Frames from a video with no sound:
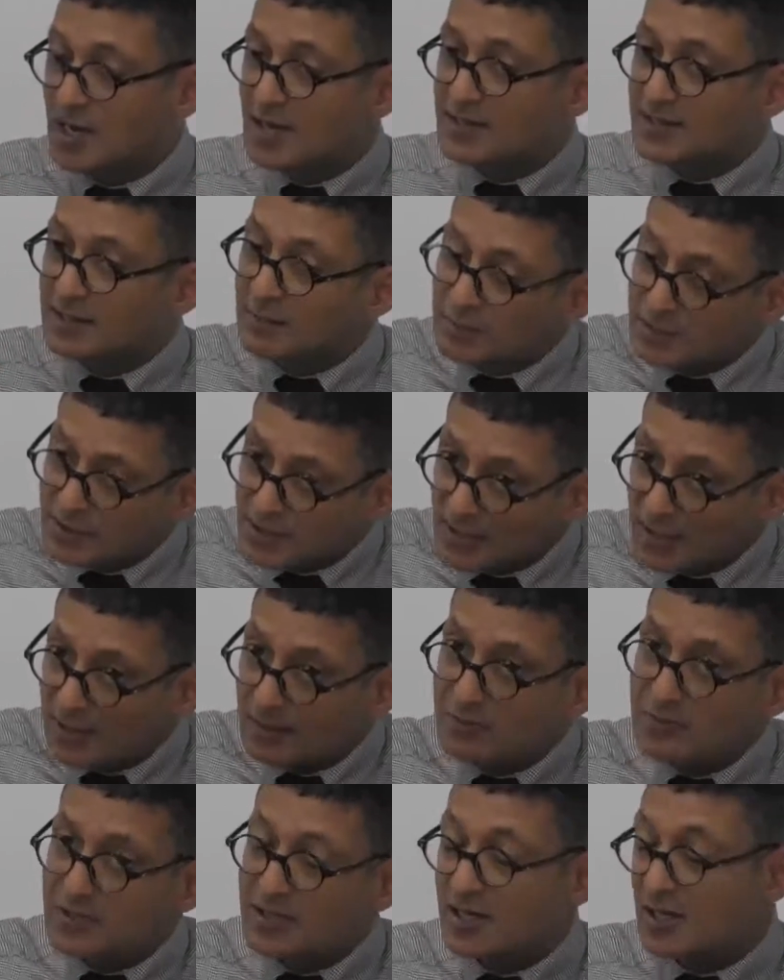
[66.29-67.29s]

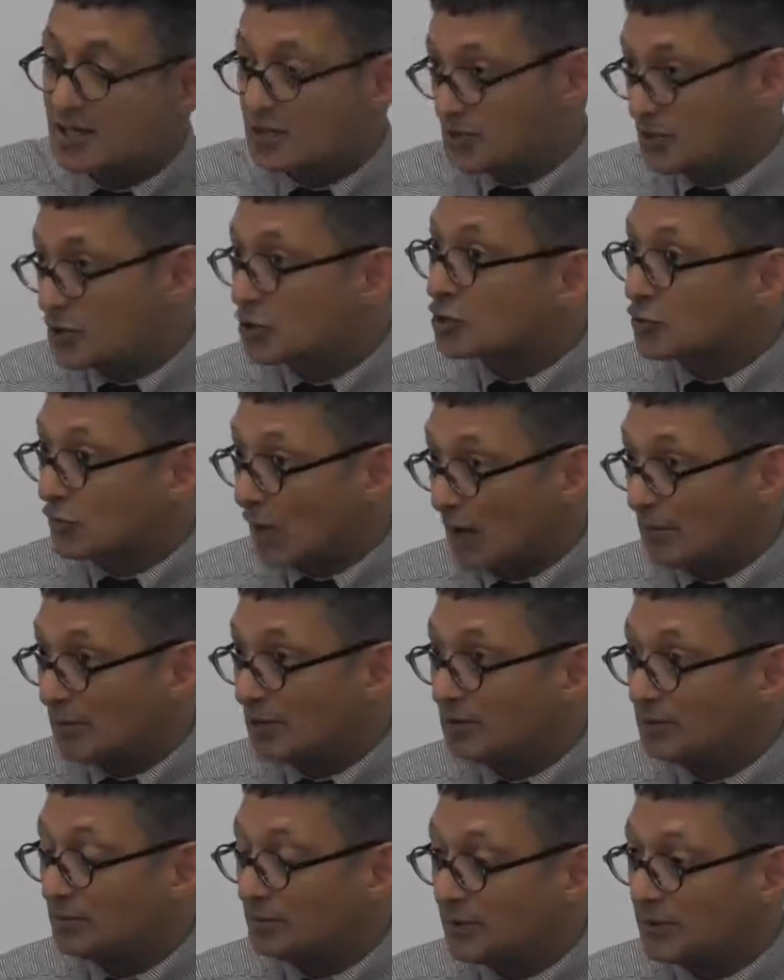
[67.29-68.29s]
Sometimes it is just grammar,
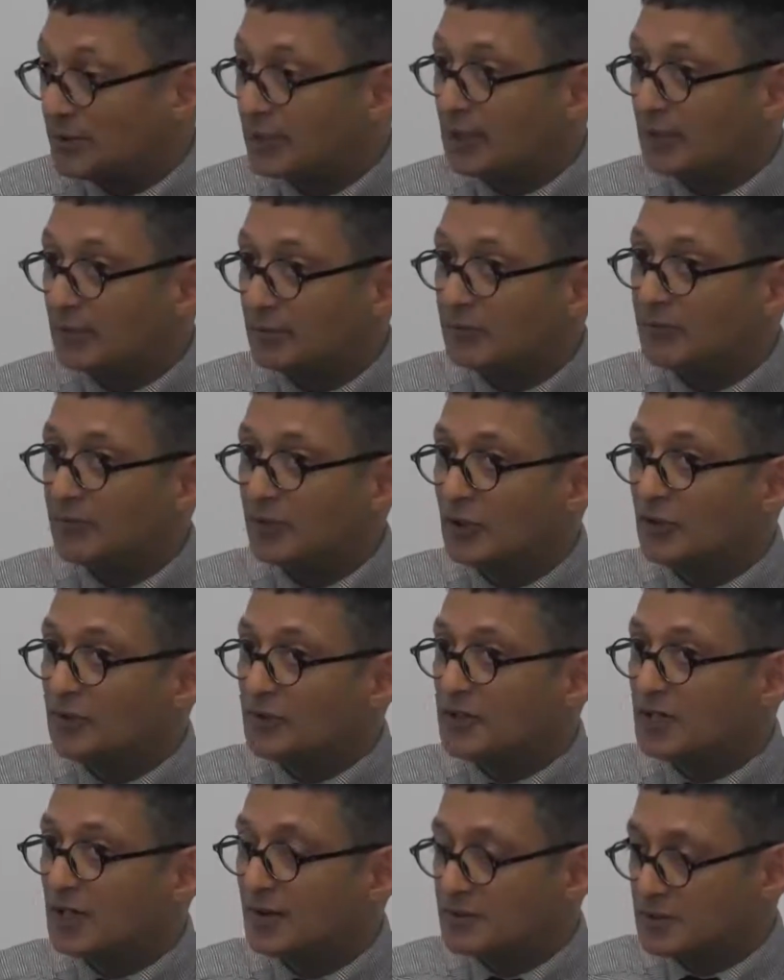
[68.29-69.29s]
but very
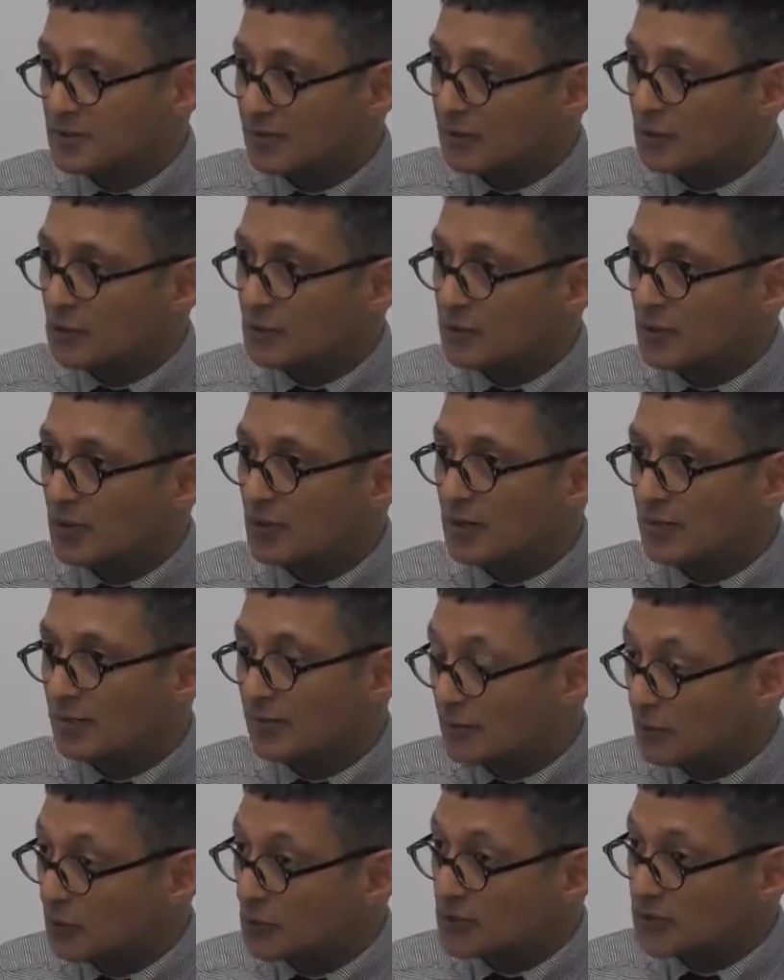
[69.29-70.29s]
often it covers the
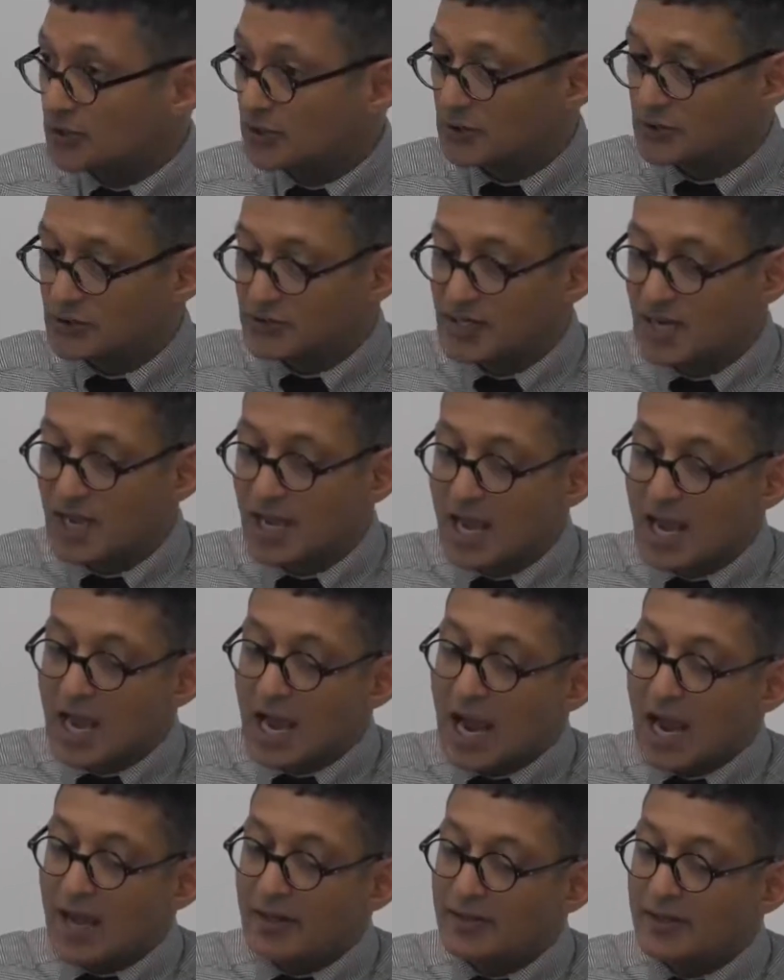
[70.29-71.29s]
four skills,
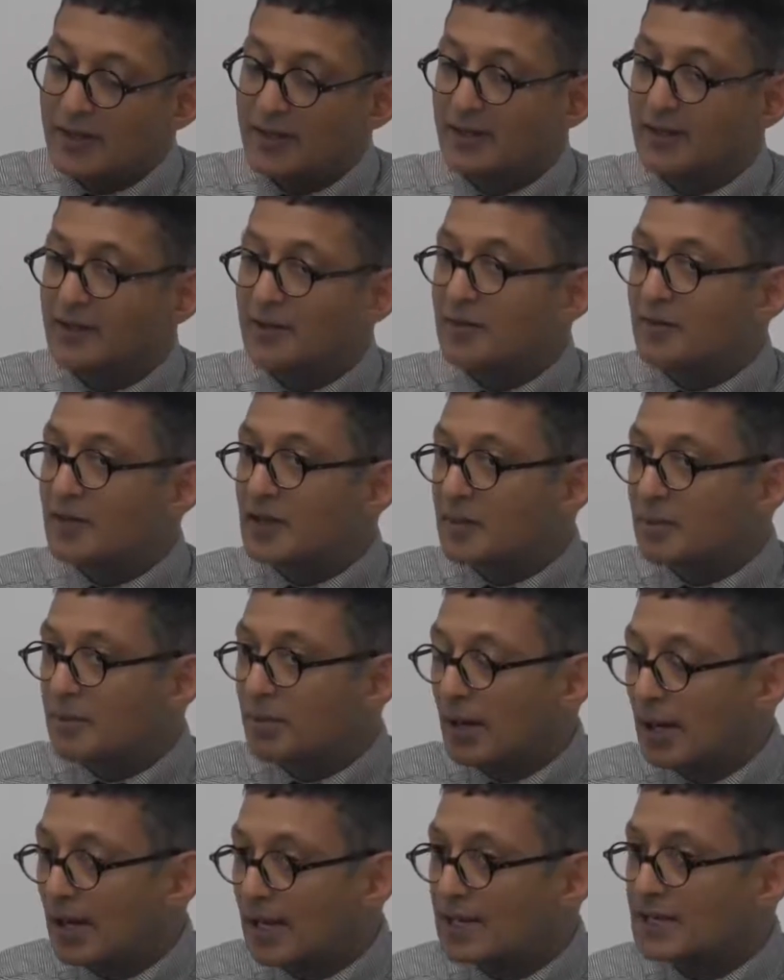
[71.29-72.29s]
and then they're
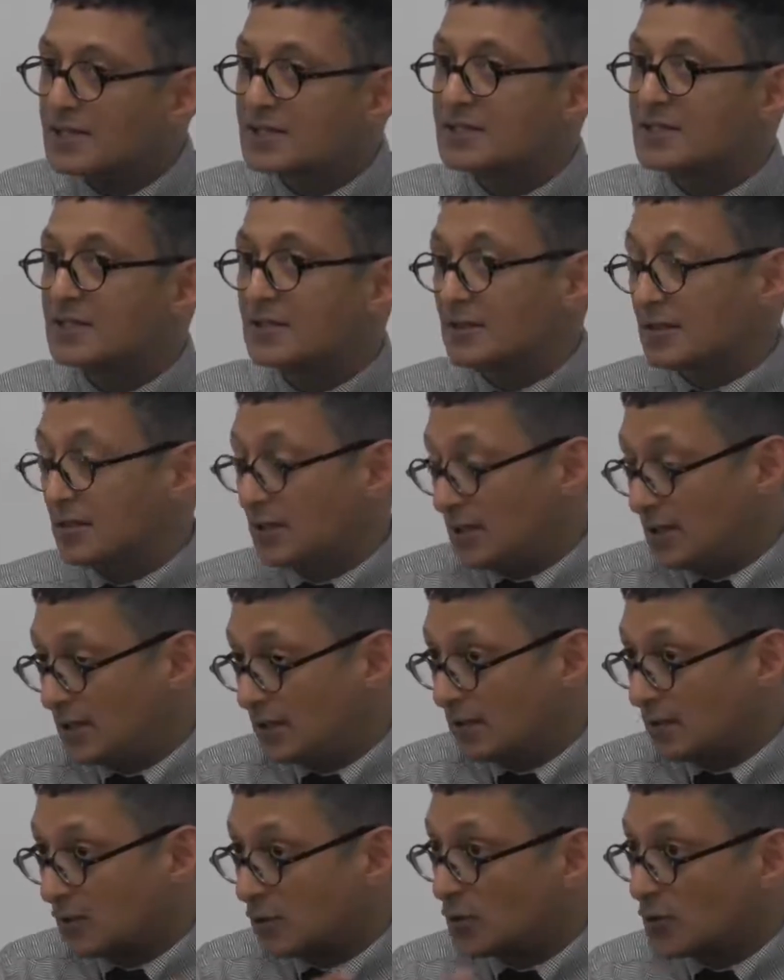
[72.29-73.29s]
placed
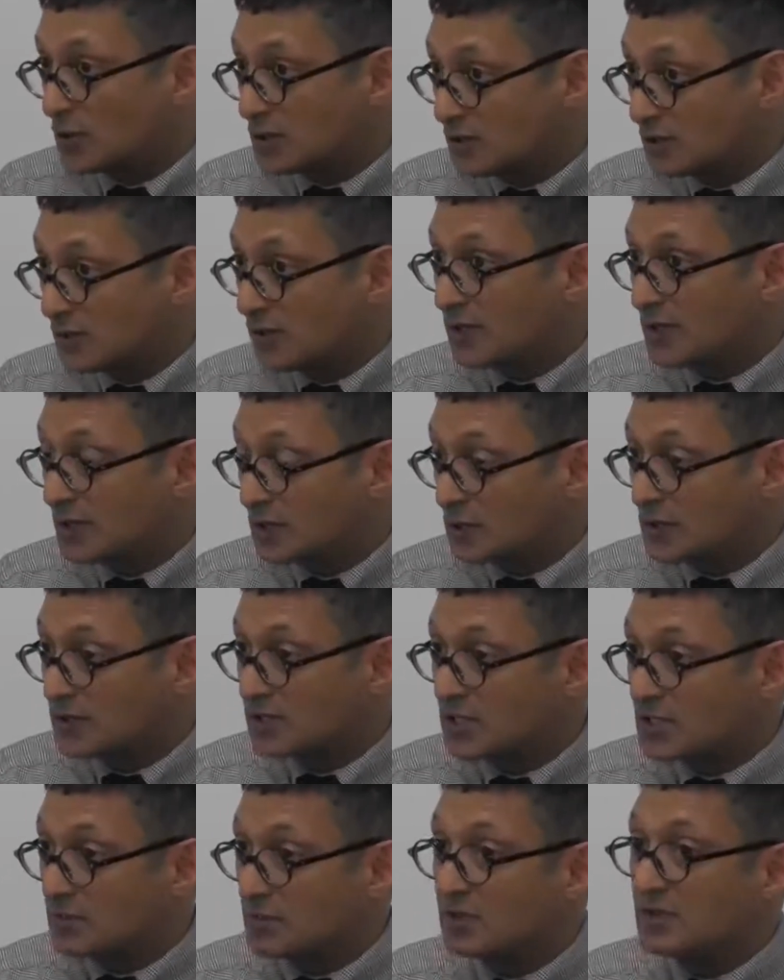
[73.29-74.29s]
according to the initial
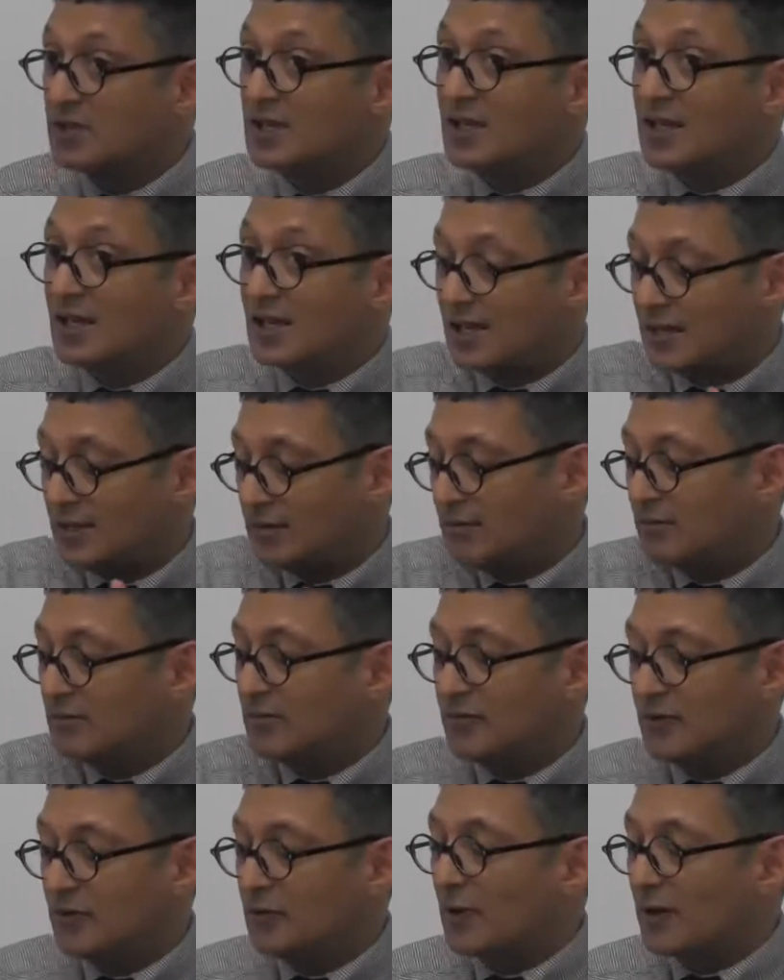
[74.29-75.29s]
assessment in
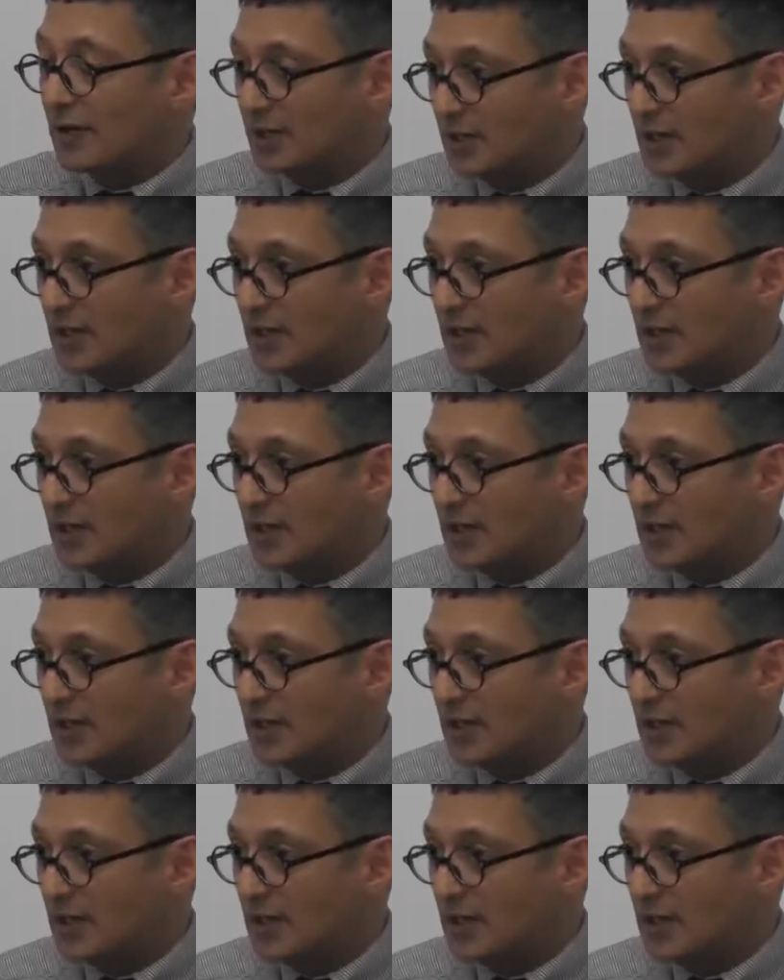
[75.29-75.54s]
the right